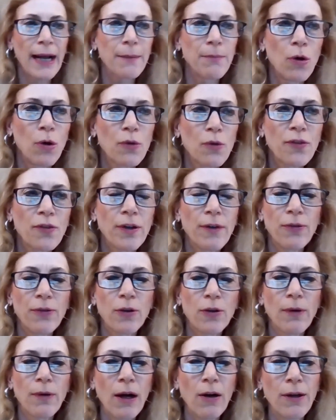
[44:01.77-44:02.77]
mostly for
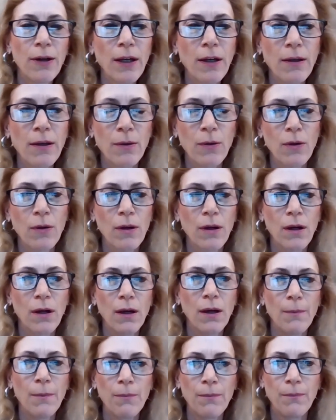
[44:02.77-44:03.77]
grouting?
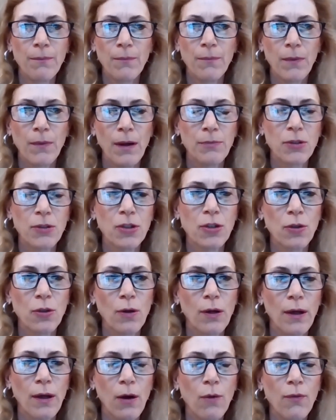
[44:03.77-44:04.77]
I'm just
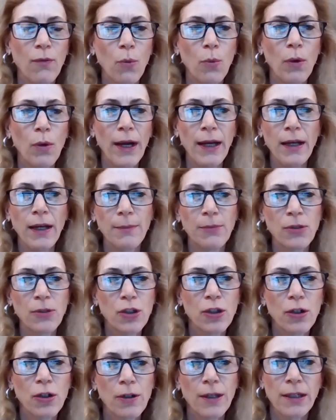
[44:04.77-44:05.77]
over white. I'm just
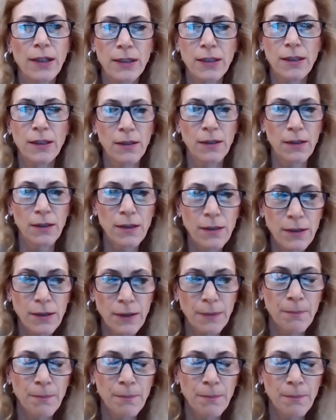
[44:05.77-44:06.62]
curious. Does it?